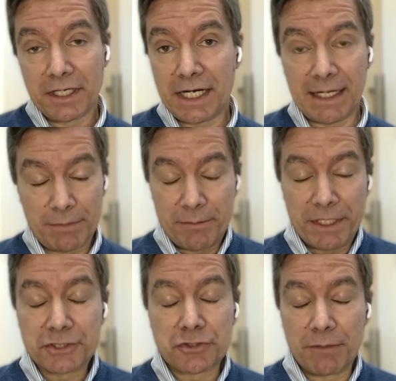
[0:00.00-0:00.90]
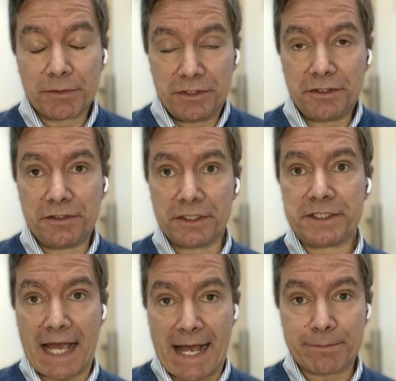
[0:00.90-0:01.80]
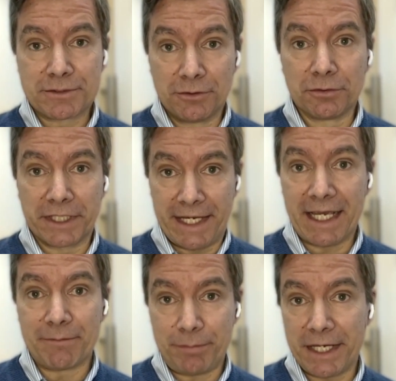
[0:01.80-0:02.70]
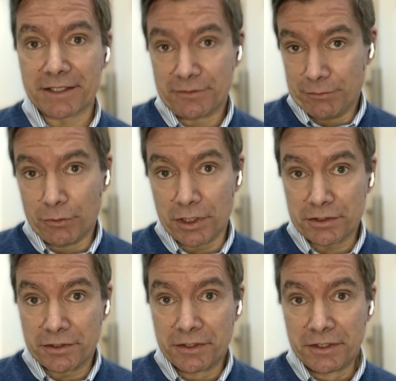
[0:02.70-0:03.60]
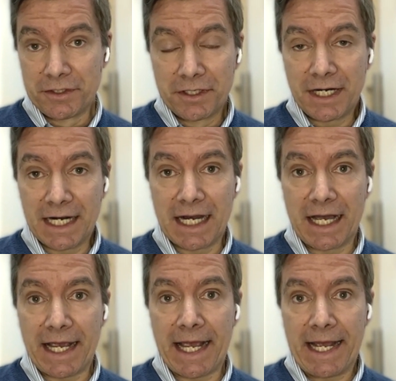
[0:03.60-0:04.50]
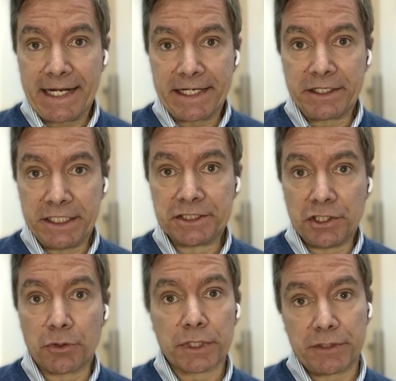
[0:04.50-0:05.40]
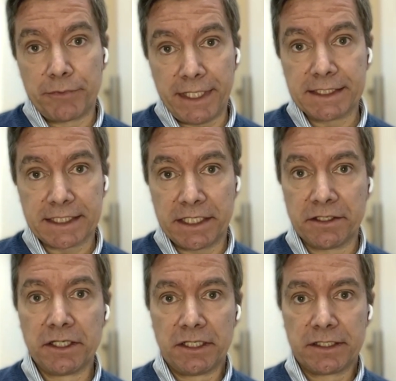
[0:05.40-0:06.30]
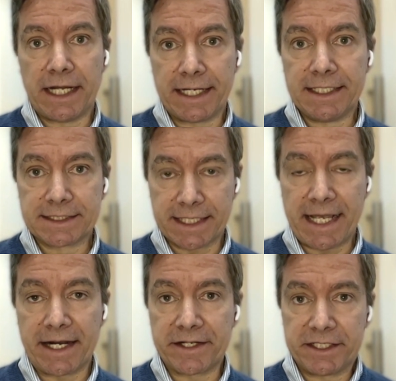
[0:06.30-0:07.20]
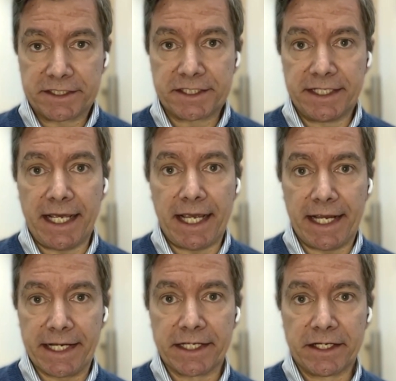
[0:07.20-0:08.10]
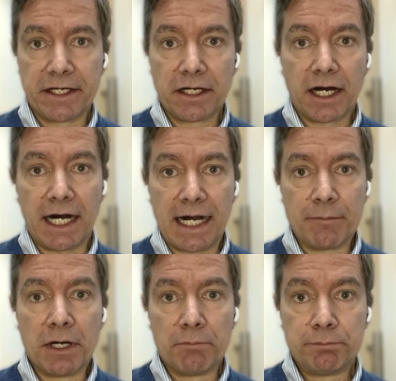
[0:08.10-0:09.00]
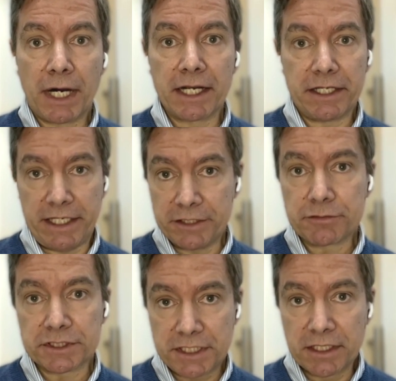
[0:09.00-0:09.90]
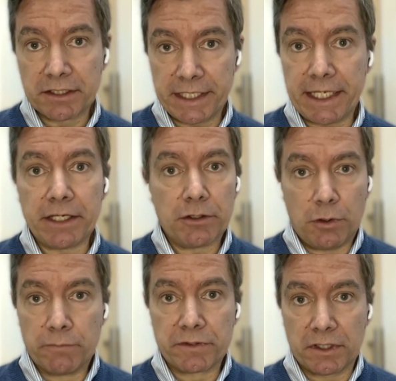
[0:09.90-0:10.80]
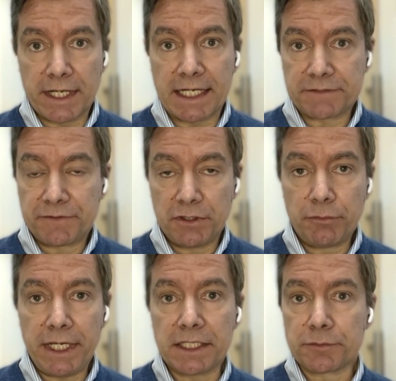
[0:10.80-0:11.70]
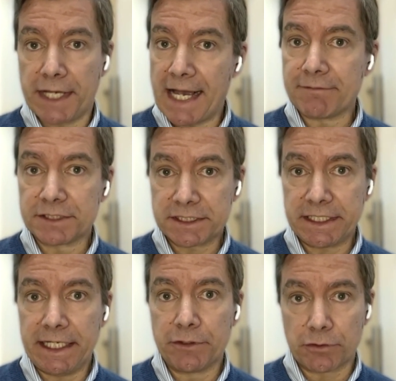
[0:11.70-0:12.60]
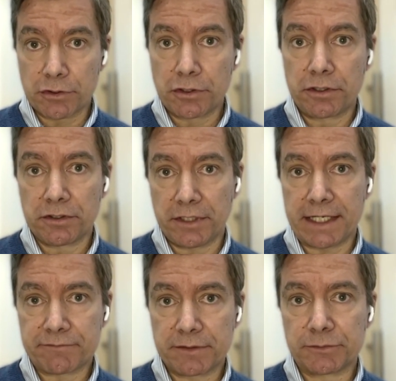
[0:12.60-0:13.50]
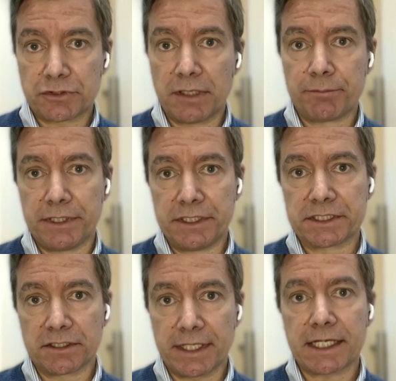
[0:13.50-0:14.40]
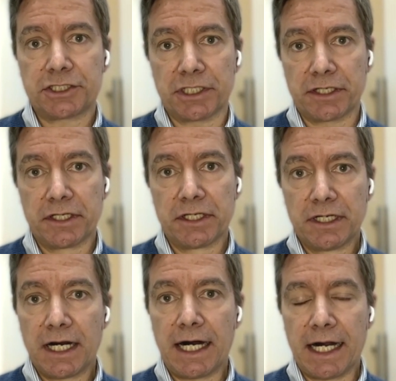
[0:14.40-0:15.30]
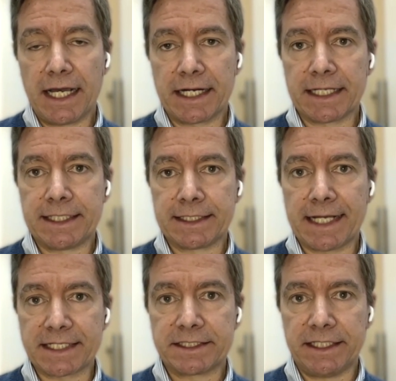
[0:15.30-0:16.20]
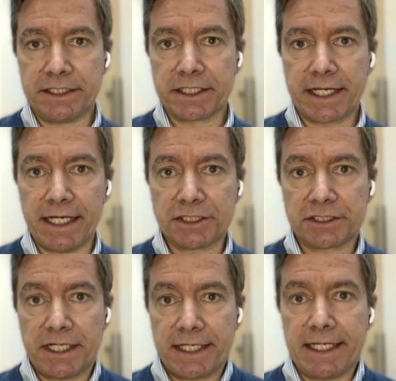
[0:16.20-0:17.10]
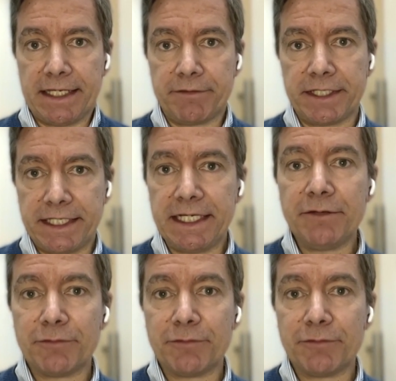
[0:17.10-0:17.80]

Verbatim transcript: Um, I mean, Trump absolutely handpicked Walker, uh, and he's the only reason that he's the candidate today. Um, but interestingly, over the last few weeks, we haven't seen or heard a lot from Trump in this election. Uh, and I think that's an indication that even he